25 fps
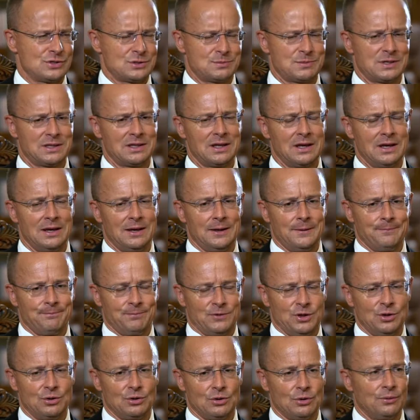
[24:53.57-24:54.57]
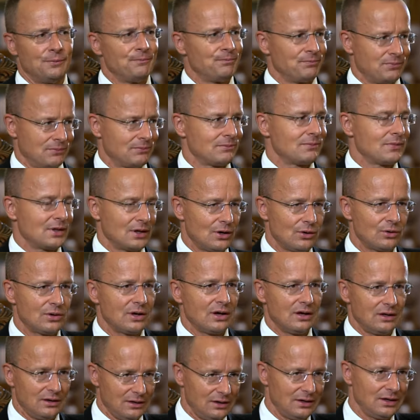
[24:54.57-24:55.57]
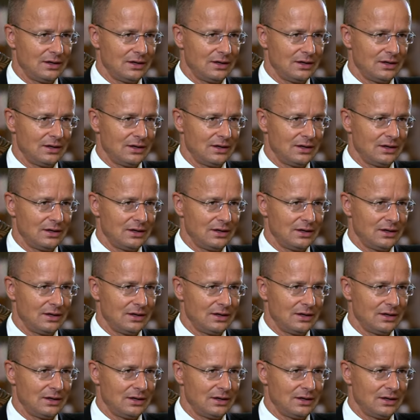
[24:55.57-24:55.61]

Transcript: But you know, okay,